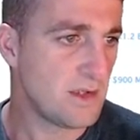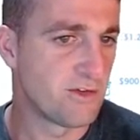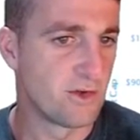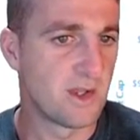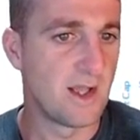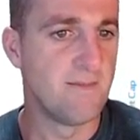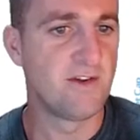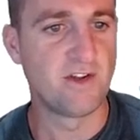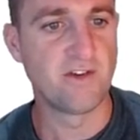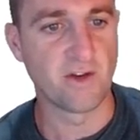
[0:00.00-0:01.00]
So again,
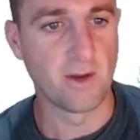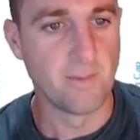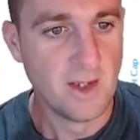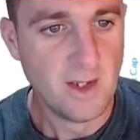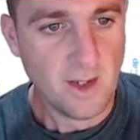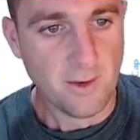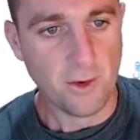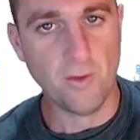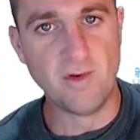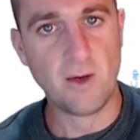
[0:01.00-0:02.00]
this is
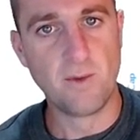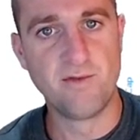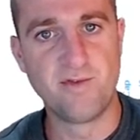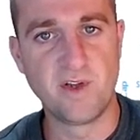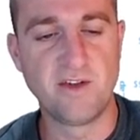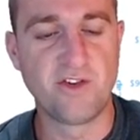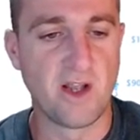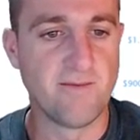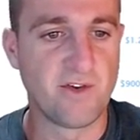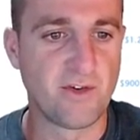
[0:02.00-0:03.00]
up there with
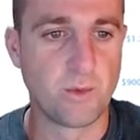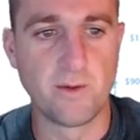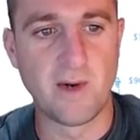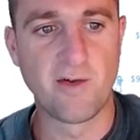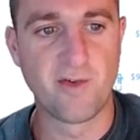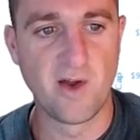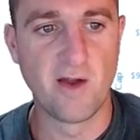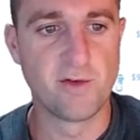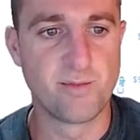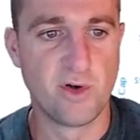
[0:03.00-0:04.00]
VChain. This is one of my
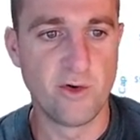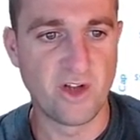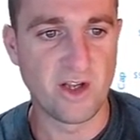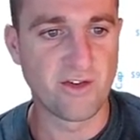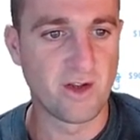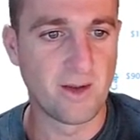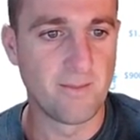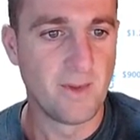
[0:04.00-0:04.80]
favourite projects.